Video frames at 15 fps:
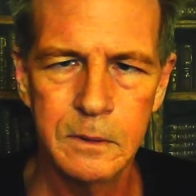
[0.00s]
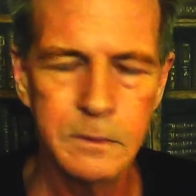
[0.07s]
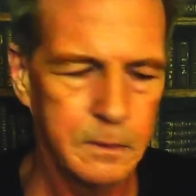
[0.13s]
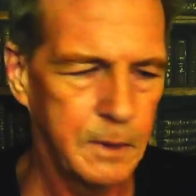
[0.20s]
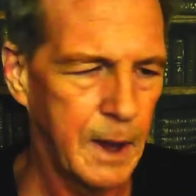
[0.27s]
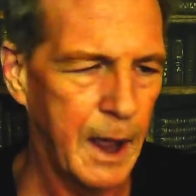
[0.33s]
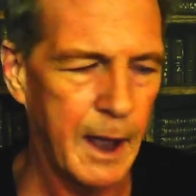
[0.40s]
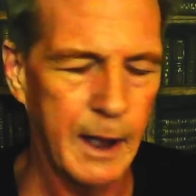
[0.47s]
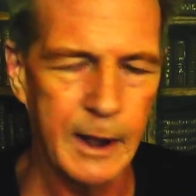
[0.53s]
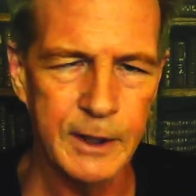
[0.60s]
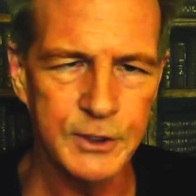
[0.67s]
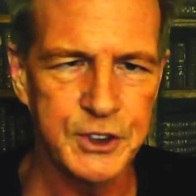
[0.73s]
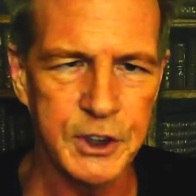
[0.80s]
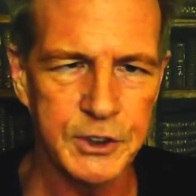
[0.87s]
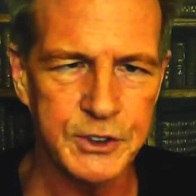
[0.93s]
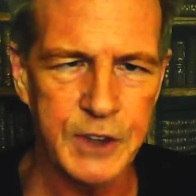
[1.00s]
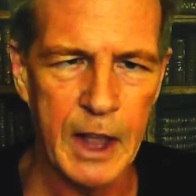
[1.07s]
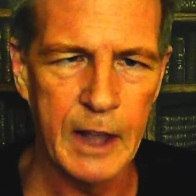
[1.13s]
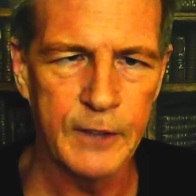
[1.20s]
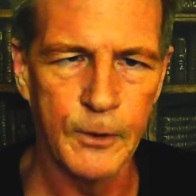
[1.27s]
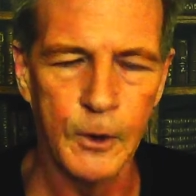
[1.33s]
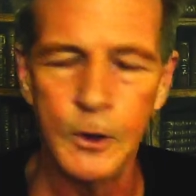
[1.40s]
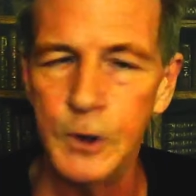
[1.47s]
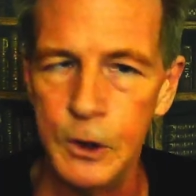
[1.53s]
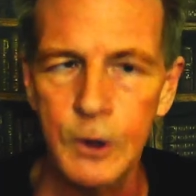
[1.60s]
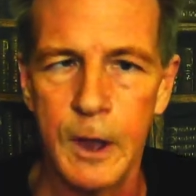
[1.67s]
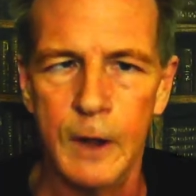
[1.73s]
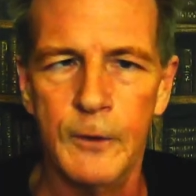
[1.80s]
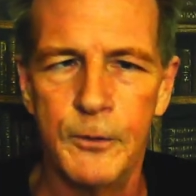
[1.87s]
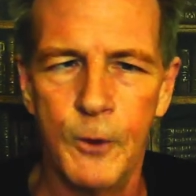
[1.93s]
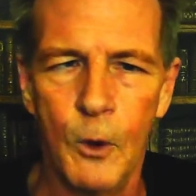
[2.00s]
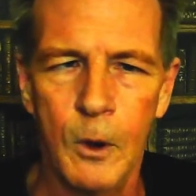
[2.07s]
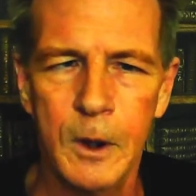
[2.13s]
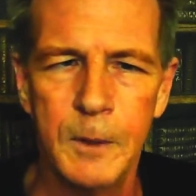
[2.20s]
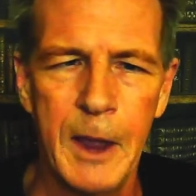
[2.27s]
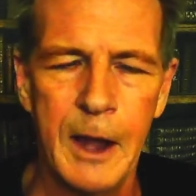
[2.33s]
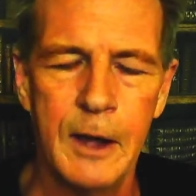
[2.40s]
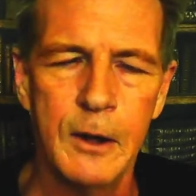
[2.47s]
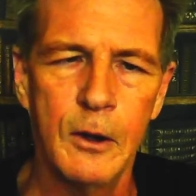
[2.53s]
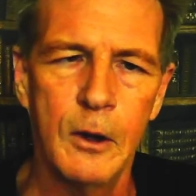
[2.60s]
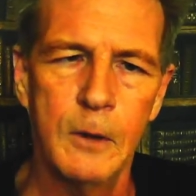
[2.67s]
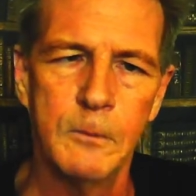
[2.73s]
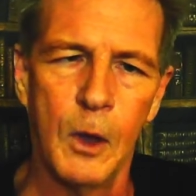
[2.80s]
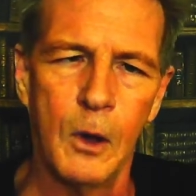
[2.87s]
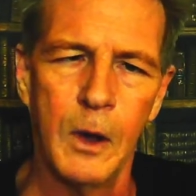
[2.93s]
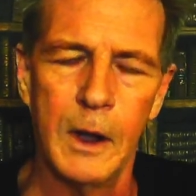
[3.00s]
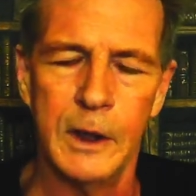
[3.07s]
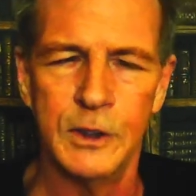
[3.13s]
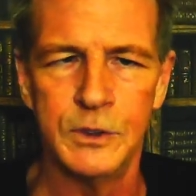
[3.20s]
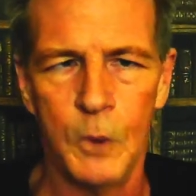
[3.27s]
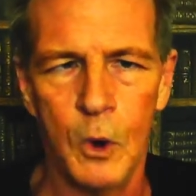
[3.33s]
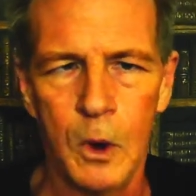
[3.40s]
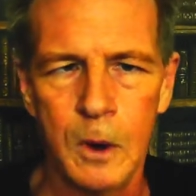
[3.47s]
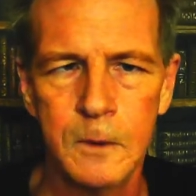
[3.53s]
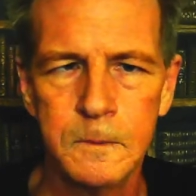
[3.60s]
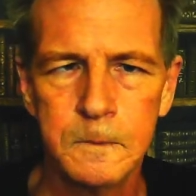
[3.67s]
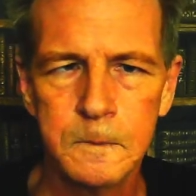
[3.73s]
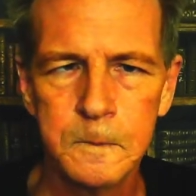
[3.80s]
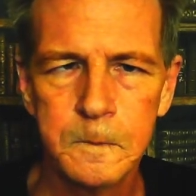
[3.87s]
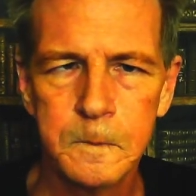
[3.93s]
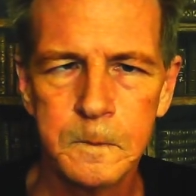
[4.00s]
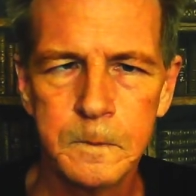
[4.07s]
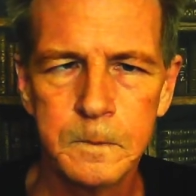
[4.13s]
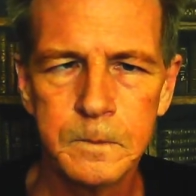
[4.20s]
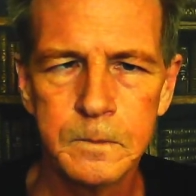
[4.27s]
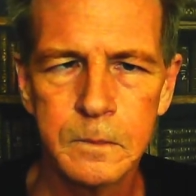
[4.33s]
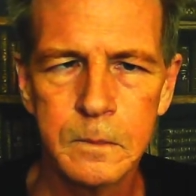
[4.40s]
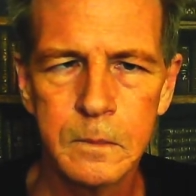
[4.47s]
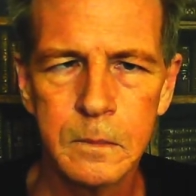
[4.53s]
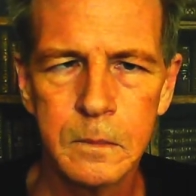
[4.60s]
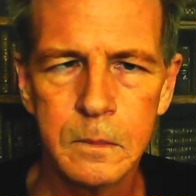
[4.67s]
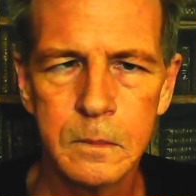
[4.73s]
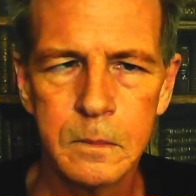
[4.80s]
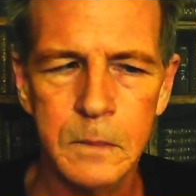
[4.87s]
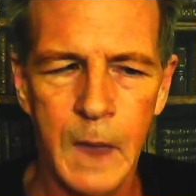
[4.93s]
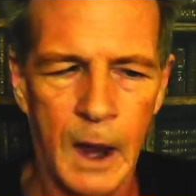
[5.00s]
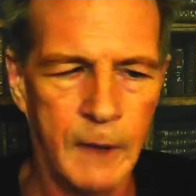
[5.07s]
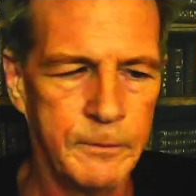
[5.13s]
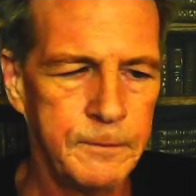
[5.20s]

and it's successful, you can afford to pay your employees more. If